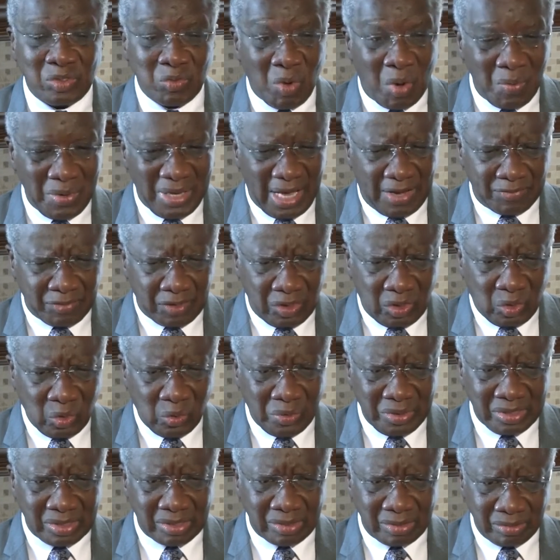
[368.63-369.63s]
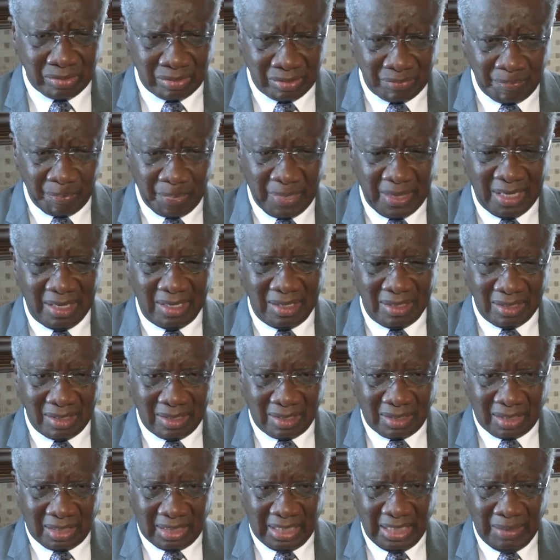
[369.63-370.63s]
What we have to do is to
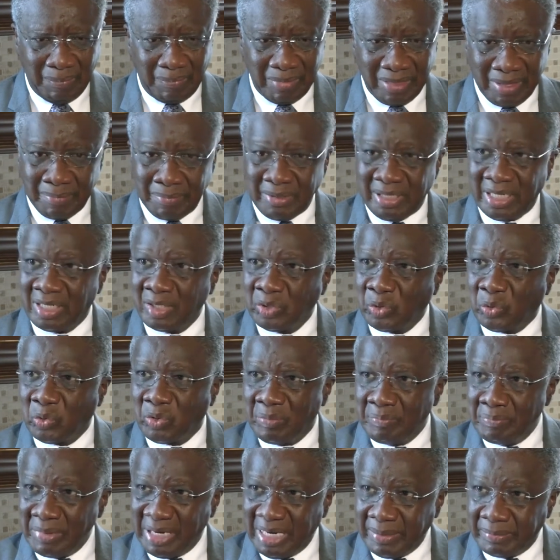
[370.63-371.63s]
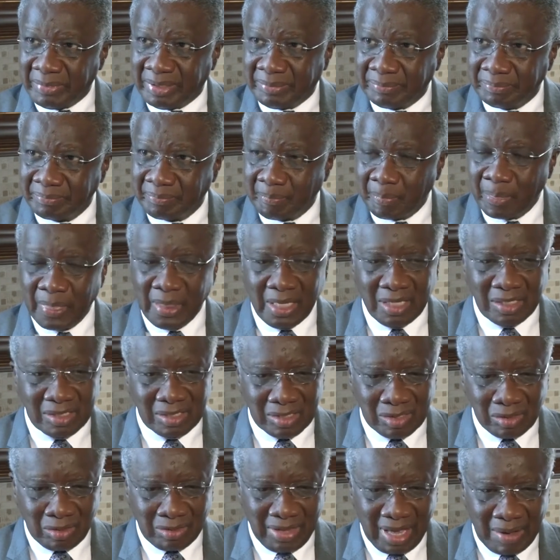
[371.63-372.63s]
keep them down to a minimum
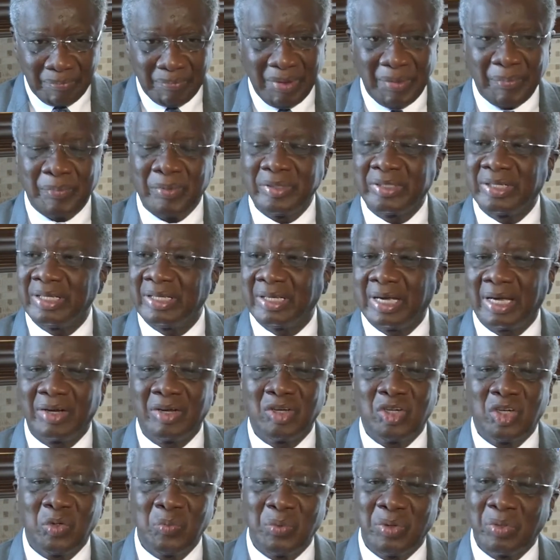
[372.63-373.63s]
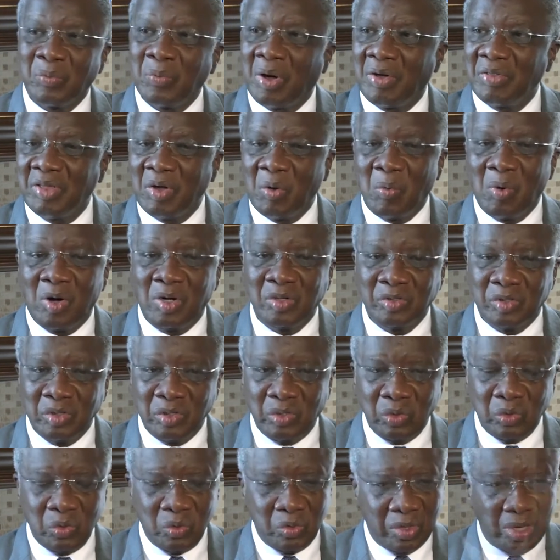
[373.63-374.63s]
so that people can get on with what they want to
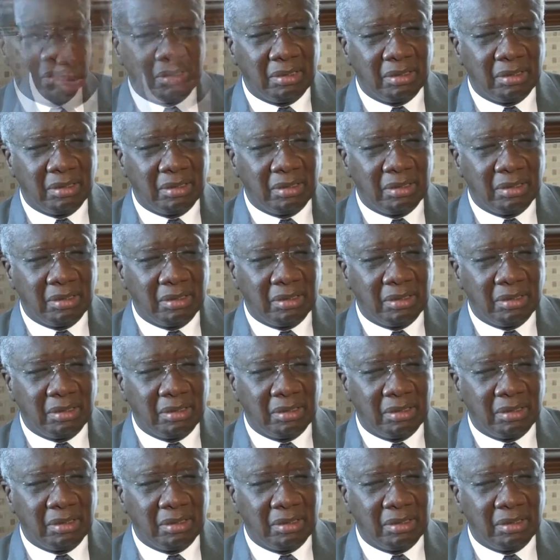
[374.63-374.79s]
do.